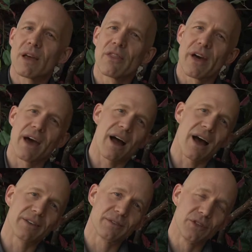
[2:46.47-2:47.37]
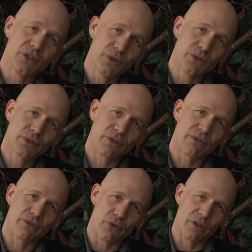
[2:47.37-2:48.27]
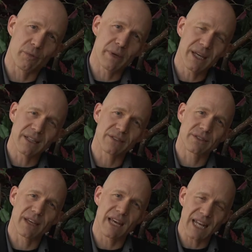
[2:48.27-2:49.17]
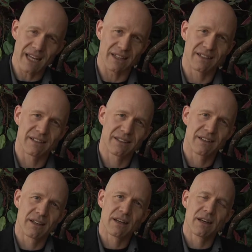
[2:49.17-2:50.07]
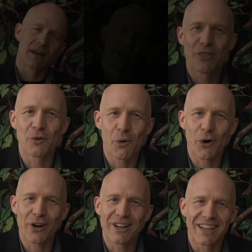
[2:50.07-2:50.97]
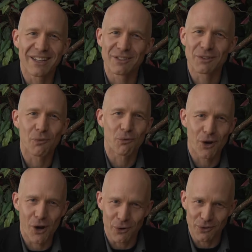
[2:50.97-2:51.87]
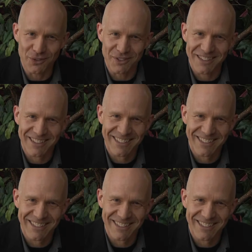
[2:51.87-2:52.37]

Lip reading: I used for the piece in it. The word is rose.